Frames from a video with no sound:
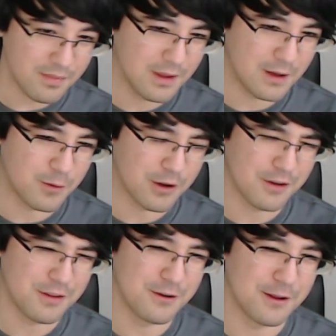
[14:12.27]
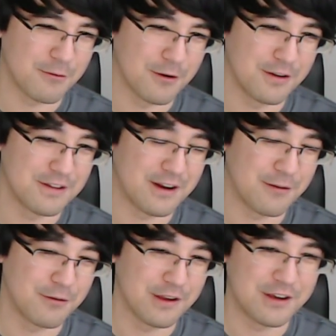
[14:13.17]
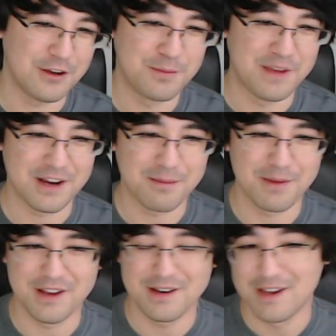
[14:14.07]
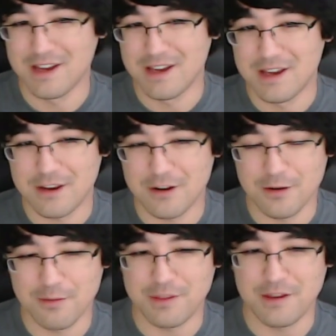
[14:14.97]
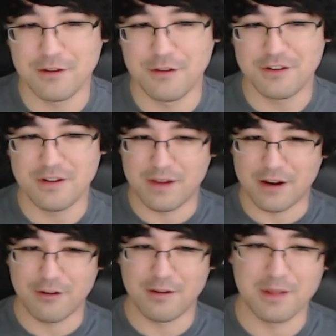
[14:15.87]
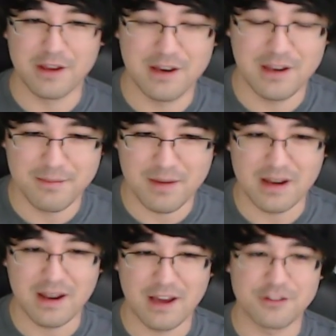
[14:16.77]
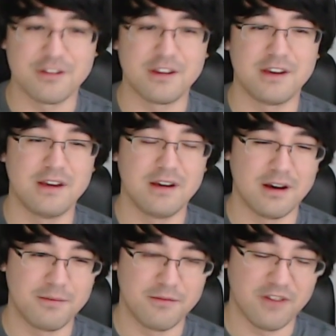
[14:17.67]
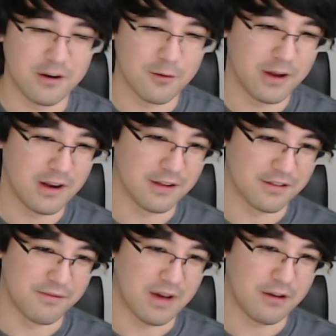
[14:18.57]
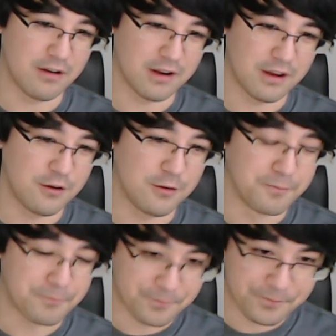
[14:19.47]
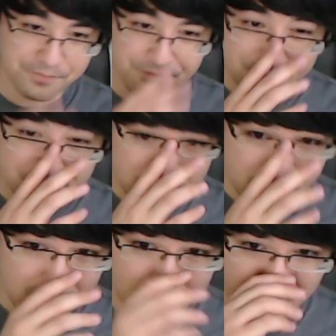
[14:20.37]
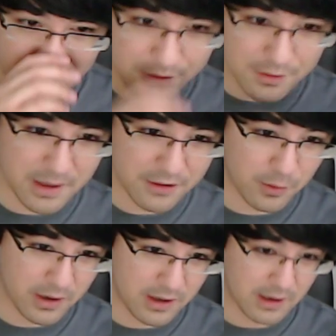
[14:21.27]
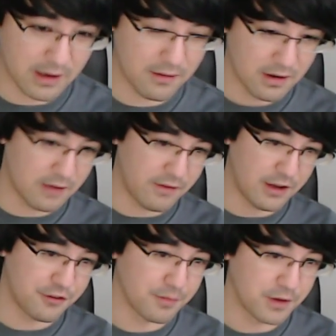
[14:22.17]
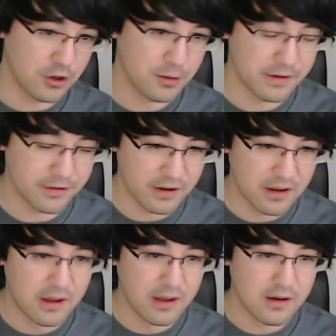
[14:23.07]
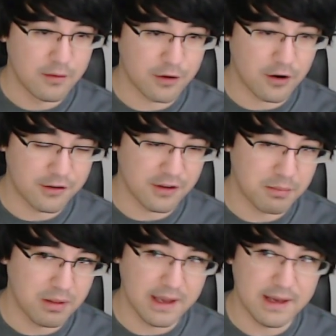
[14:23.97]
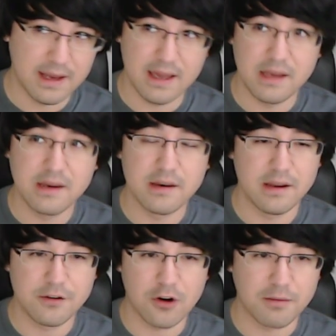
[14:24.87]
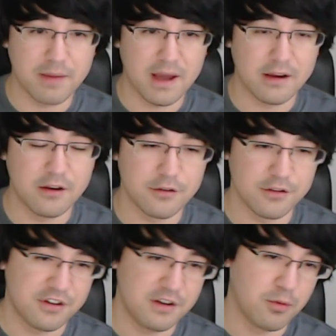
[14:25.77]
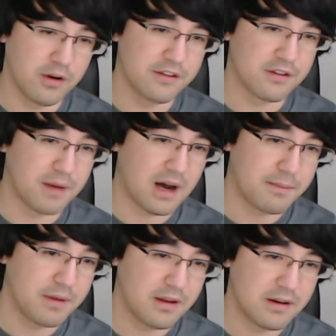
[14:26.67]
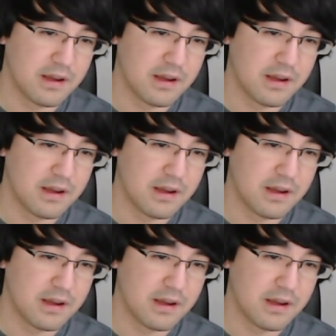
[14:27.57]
And we all know that Rogue is not really a cube deck, but you know, with the inclusion of Necrium Blade, it might actually find a way to get some value out of cube. Because the best way to get advantage from cube is with cards like Play Dead and Dark Pack, you know, just cheap ways to pop it.